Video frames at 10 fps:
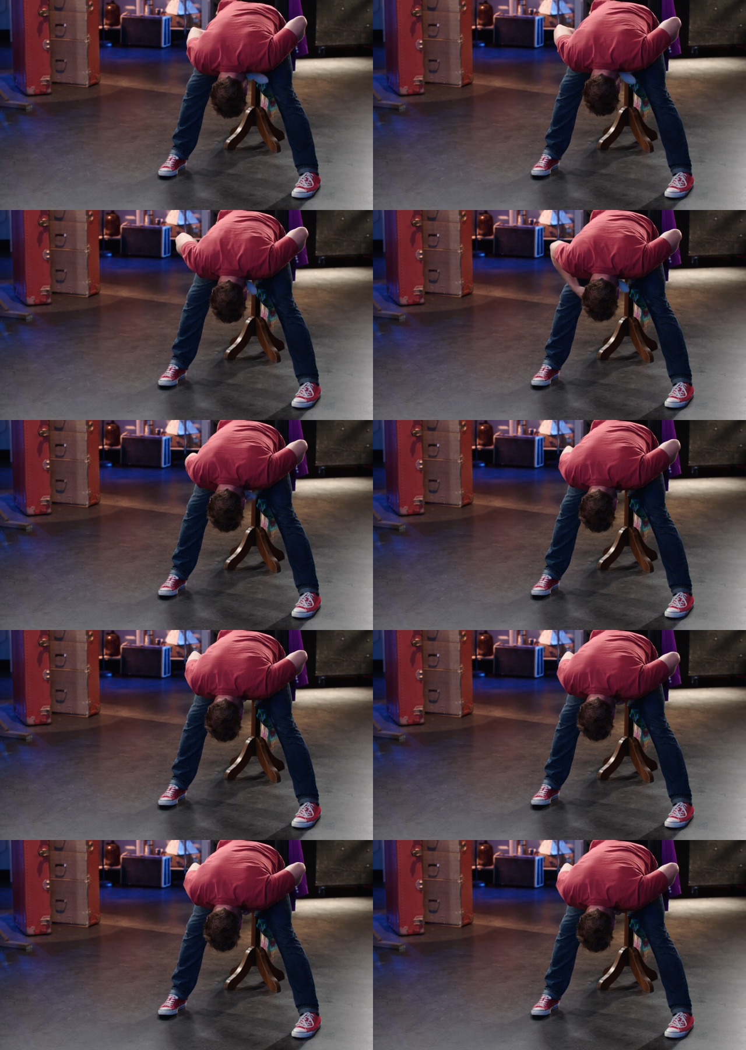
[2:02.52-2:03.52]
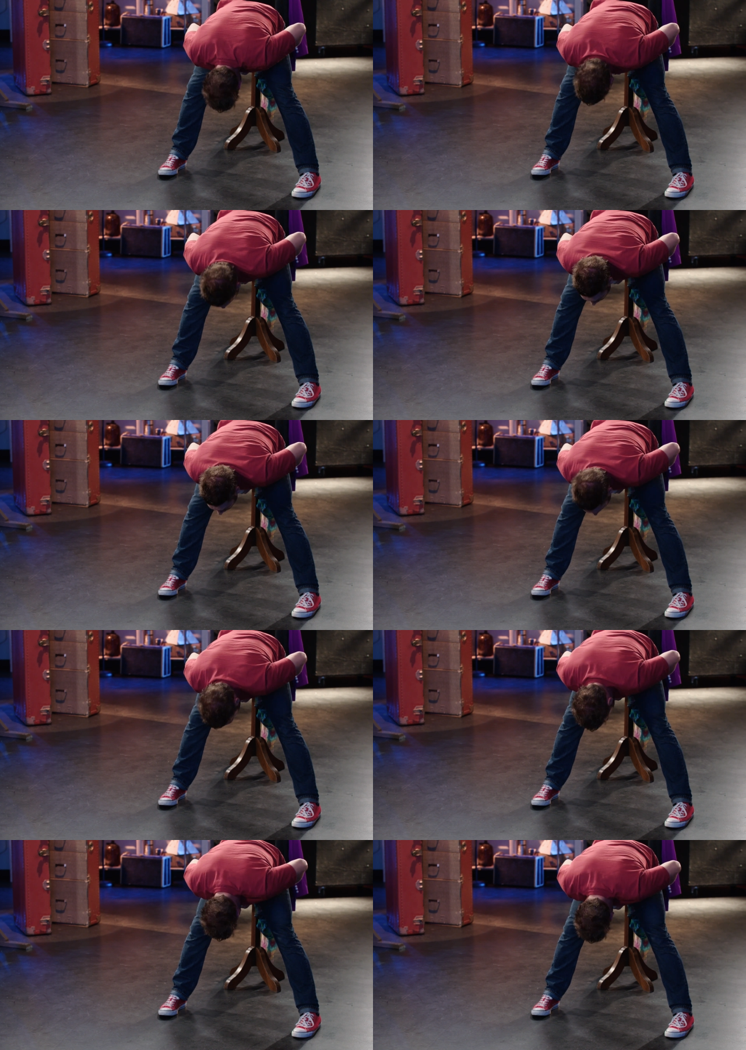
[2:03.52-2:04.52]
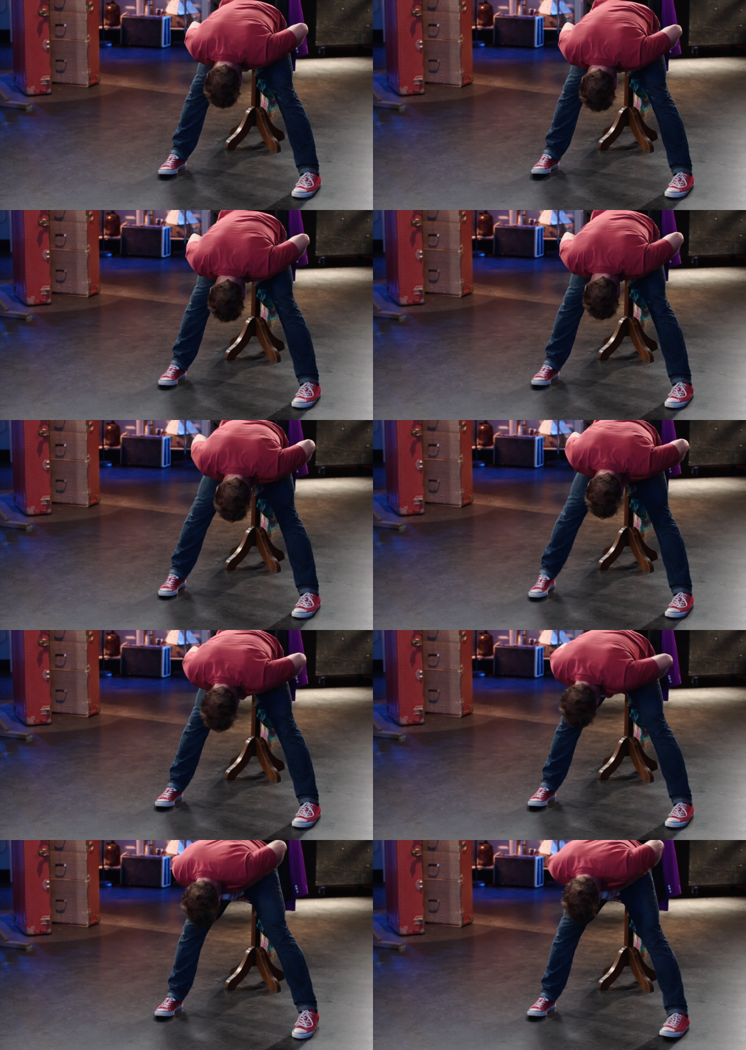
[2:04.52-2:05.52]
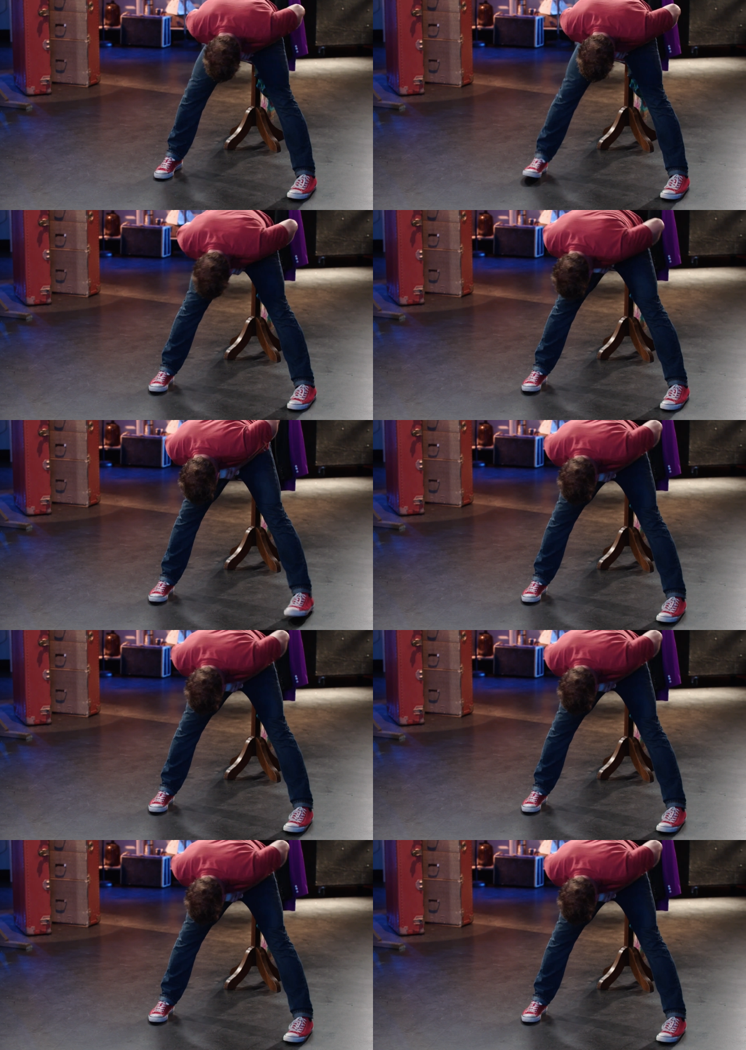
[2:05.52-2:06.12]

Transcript: [unreadable: no face in view]